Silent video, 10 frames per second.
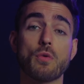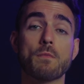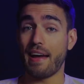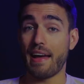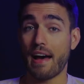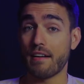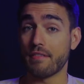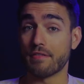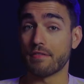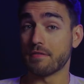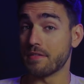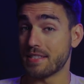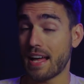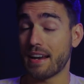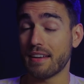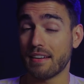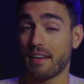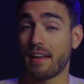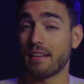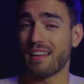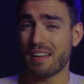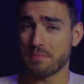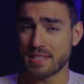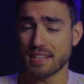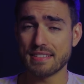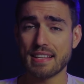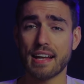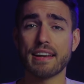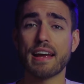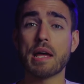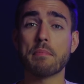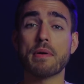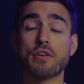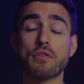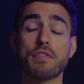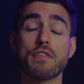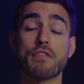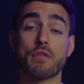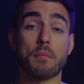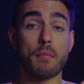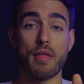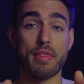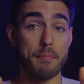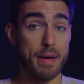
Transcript: I have studied and I'm still studying hypertrophy from the